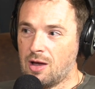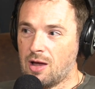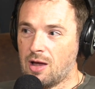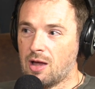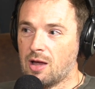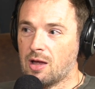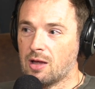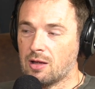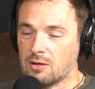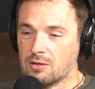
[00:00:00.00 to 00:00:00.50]

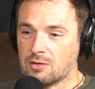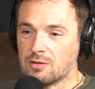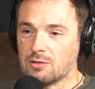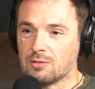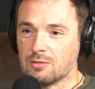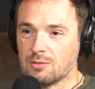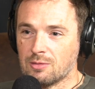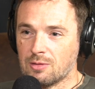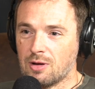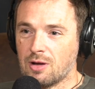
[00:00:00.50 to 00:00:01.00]
And,
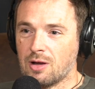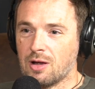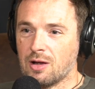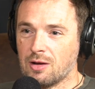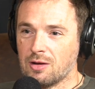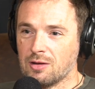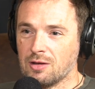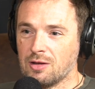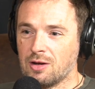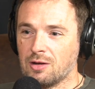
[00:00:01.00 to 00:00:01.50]

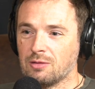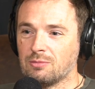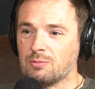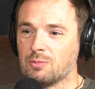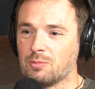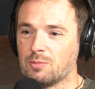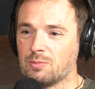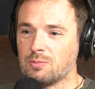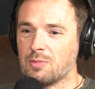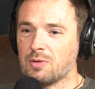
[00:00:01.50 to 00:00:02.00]

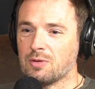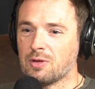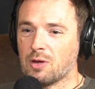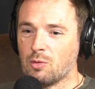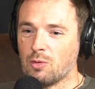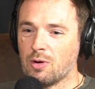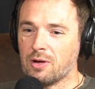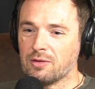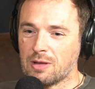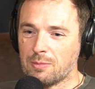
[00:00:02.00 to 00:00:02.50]
they
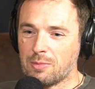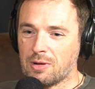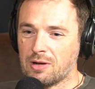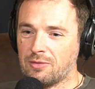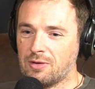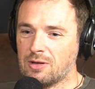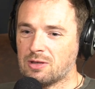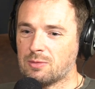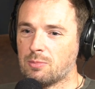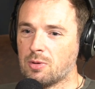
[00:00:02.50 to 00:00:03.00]
all had their benefits,